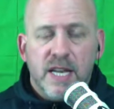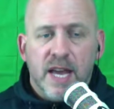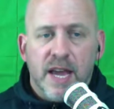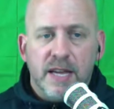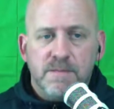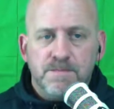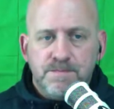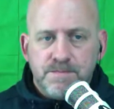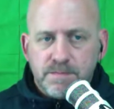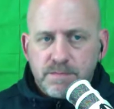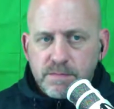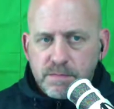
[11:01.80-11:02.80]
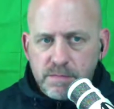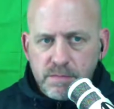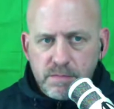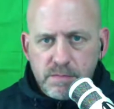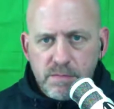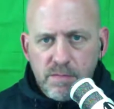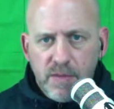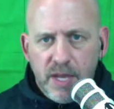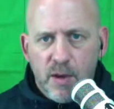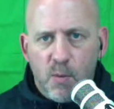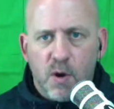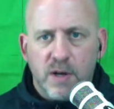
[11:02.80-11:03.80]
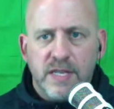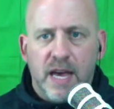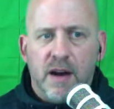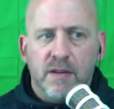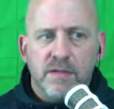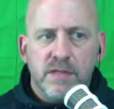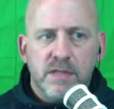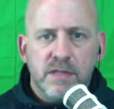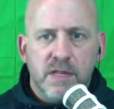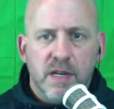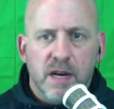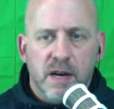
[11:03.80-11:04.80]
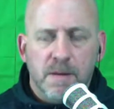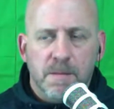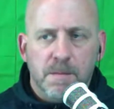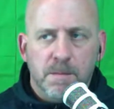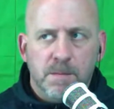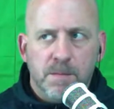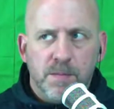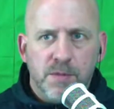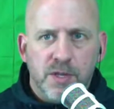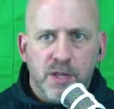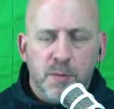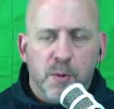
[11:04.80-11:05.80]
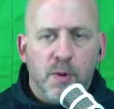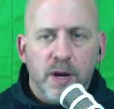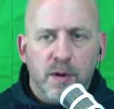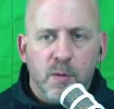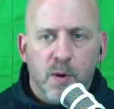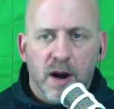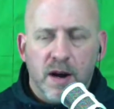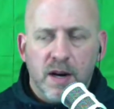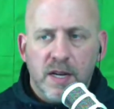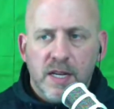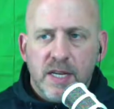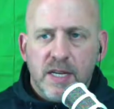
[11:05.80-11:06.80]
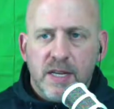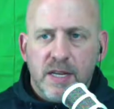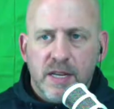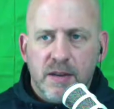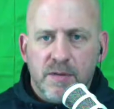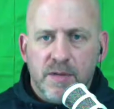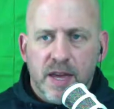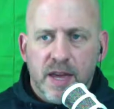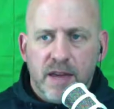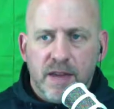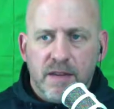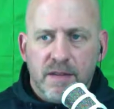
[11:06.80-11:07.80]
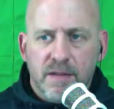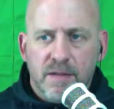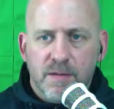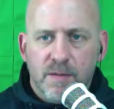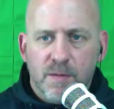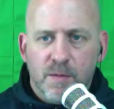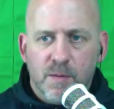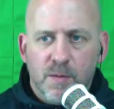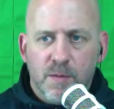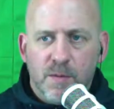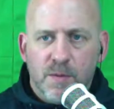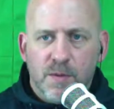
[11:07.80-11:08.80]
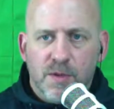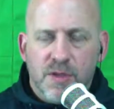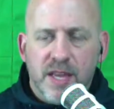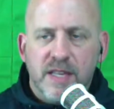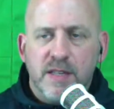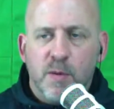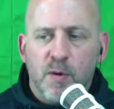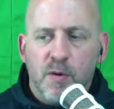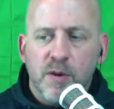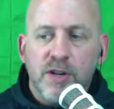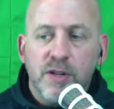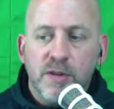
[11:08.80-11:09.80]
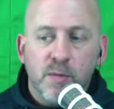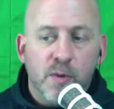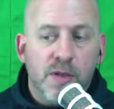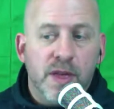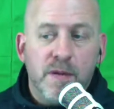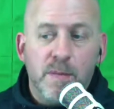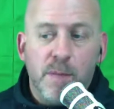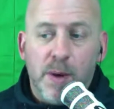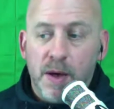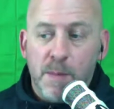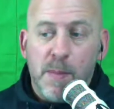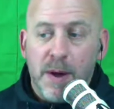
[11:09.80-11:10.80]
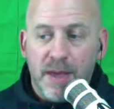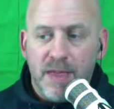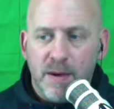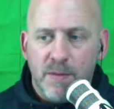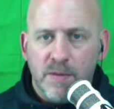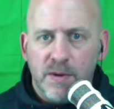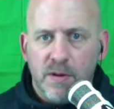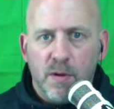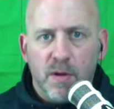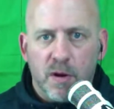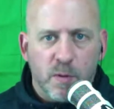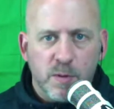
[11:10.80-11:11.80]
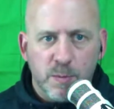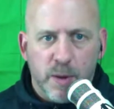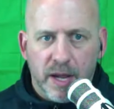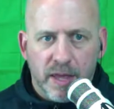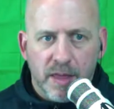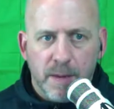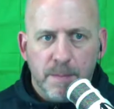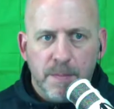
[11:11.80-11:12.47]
And it worked out to the point where, you know, they, things that were then bugging them no longer was bugging them,